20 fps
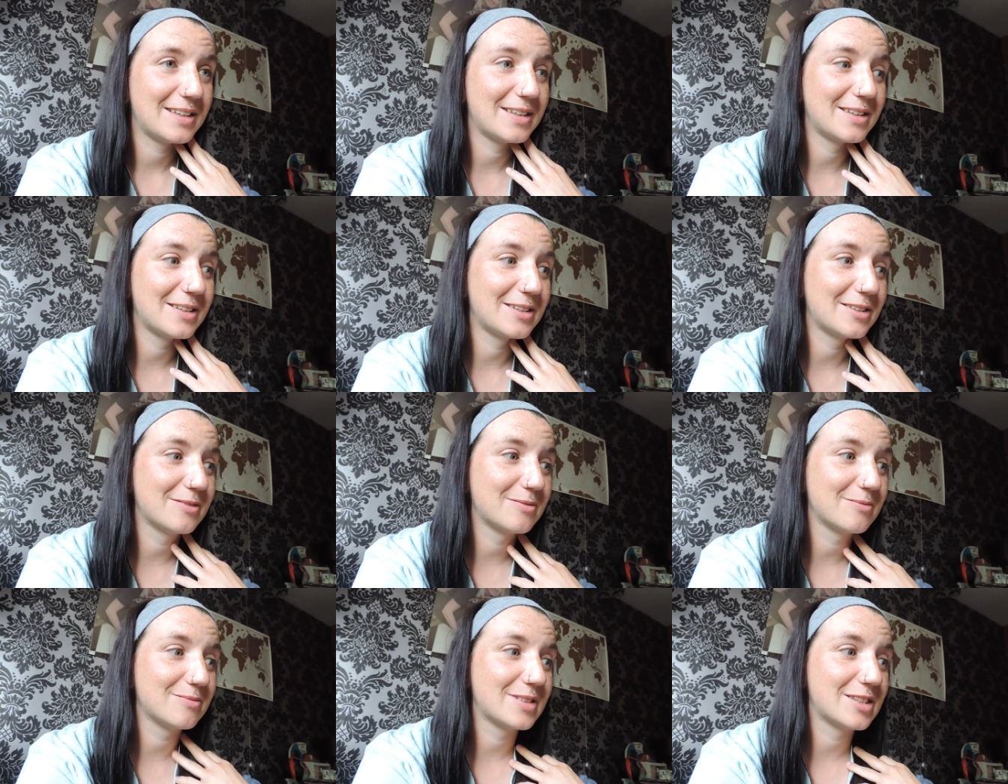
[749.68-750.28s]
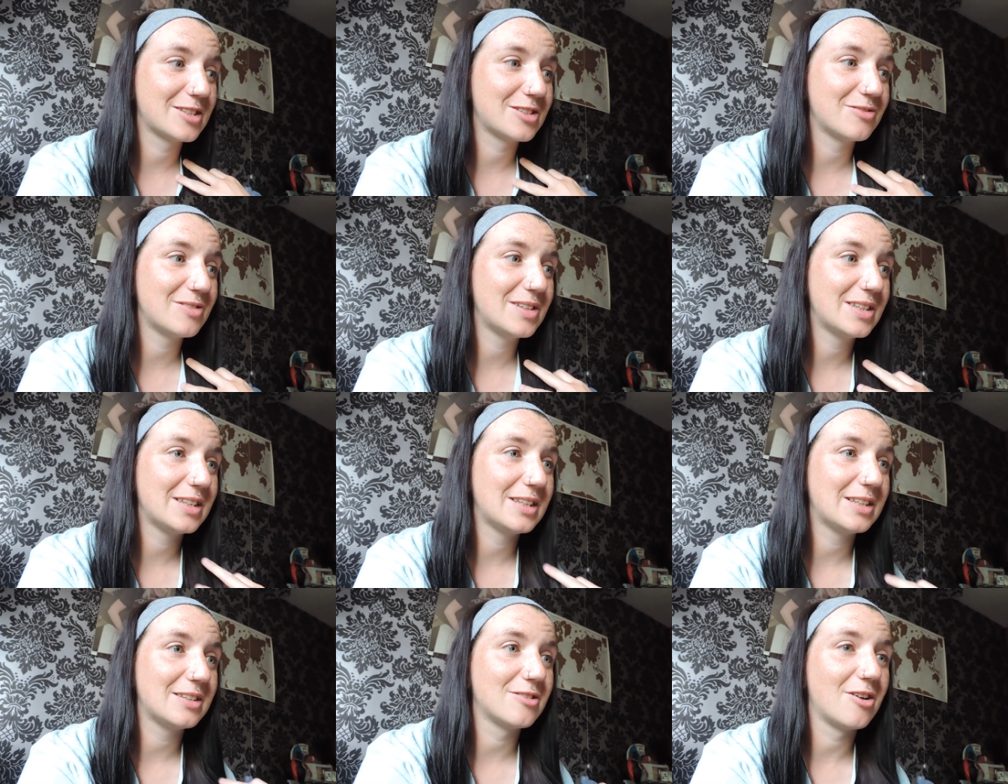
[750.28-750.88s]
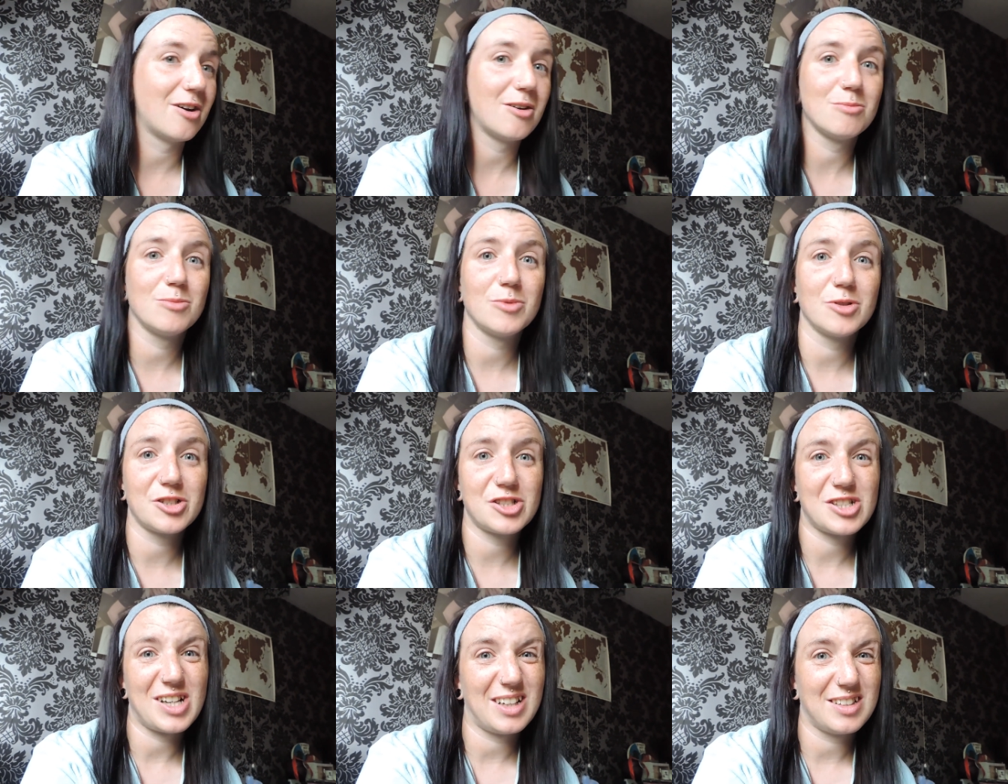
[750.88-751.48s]
Um, there's really not
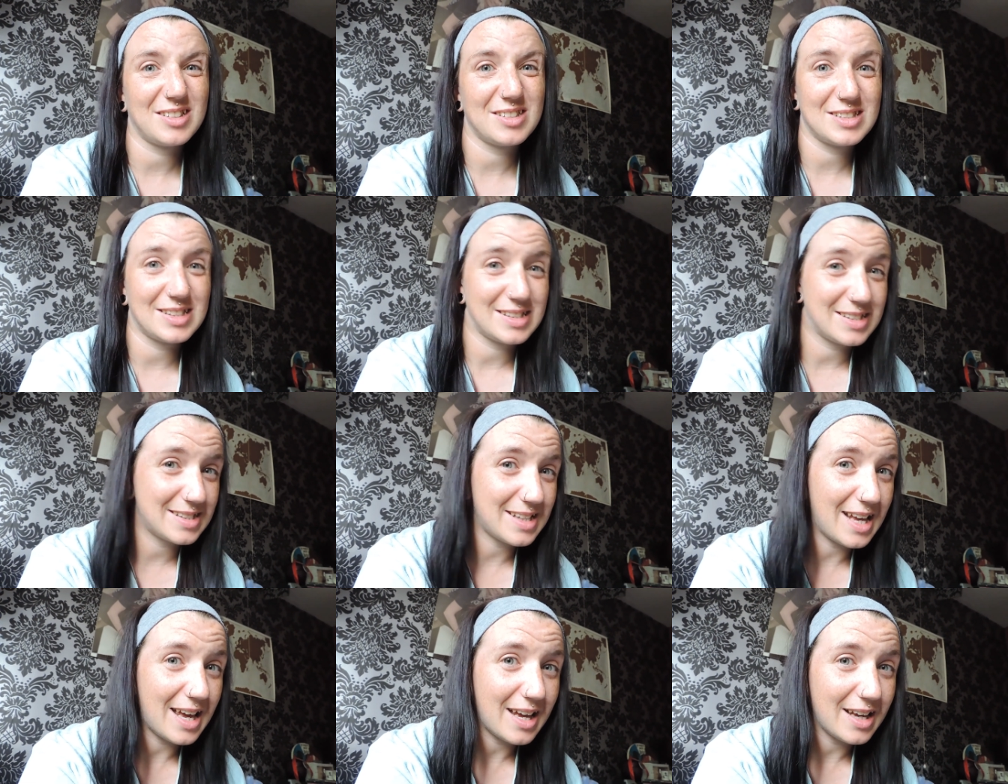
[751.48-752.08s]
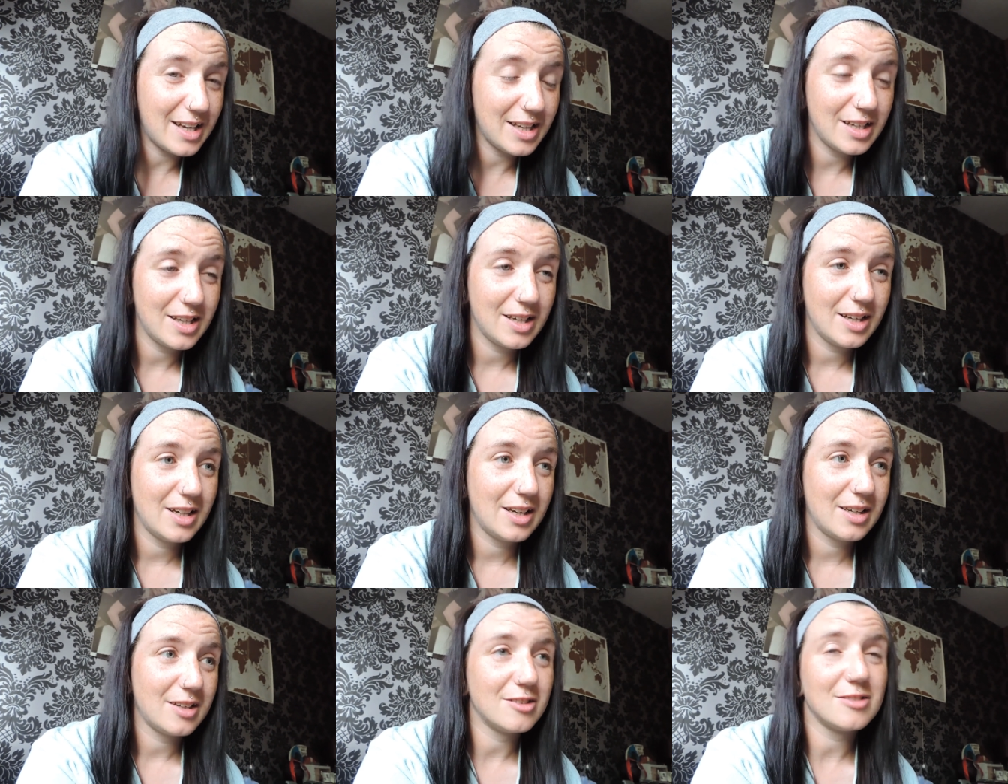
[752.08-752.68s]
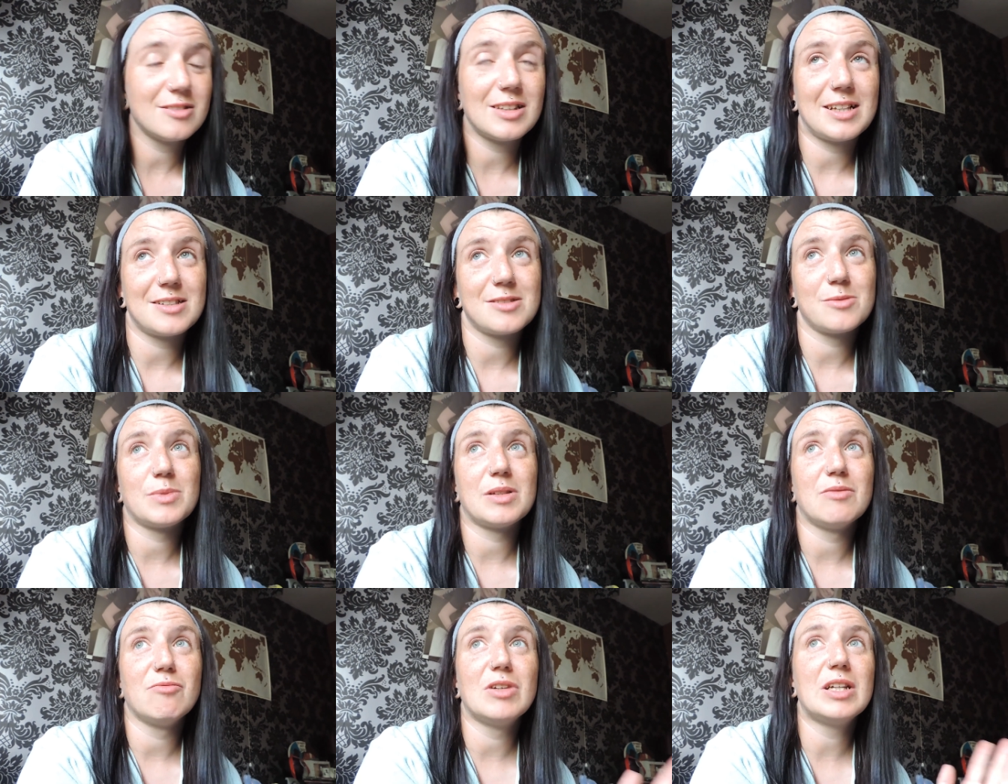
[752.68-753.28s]
much else to say unless
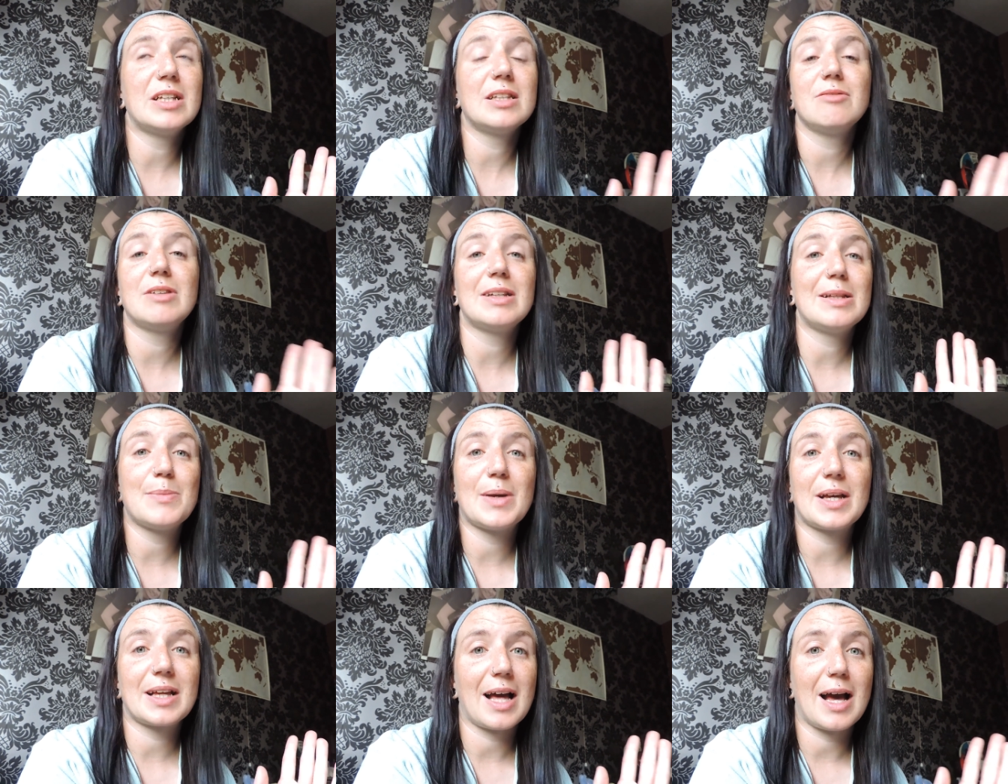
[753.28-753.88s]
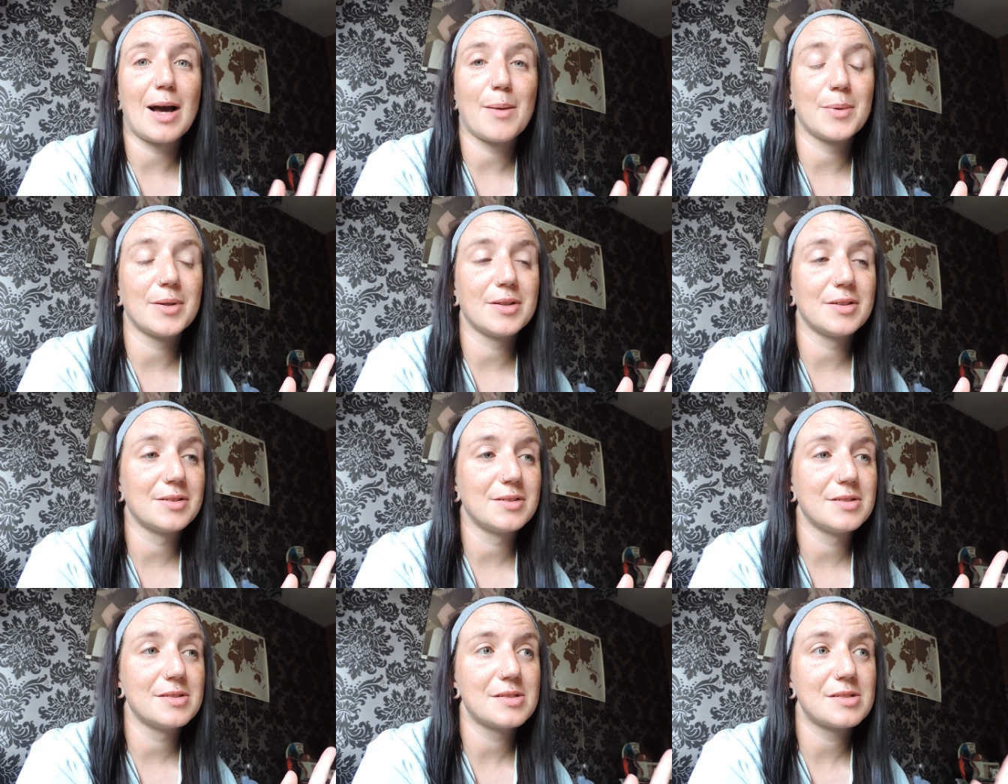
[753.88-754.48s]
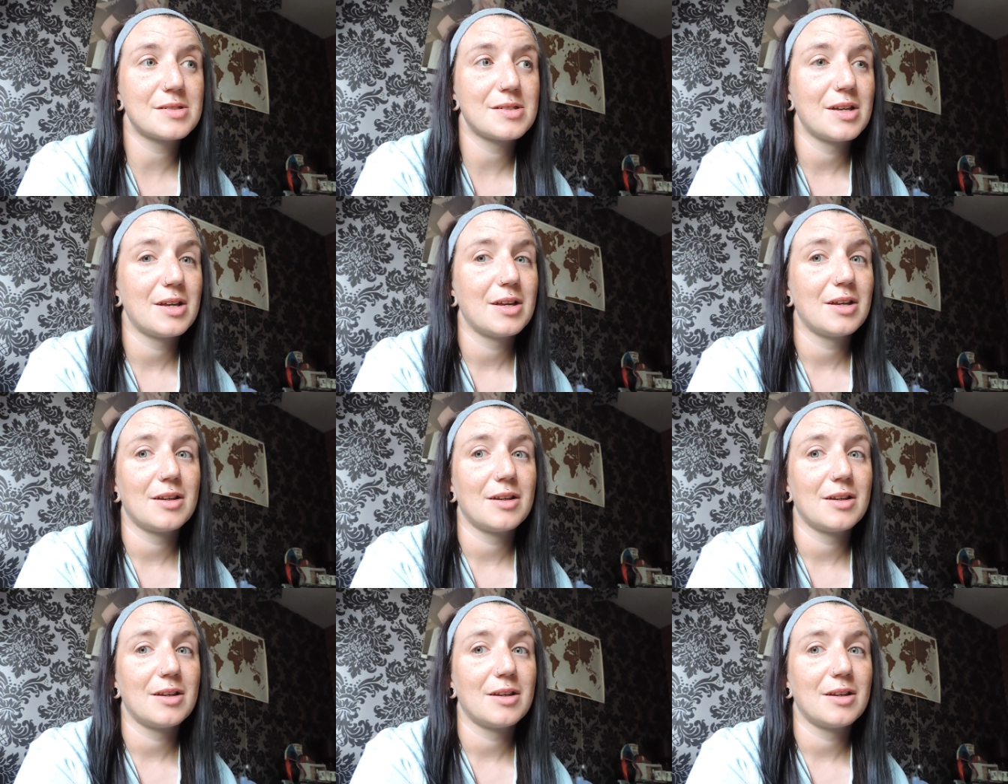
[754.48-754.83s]
something really really big happens.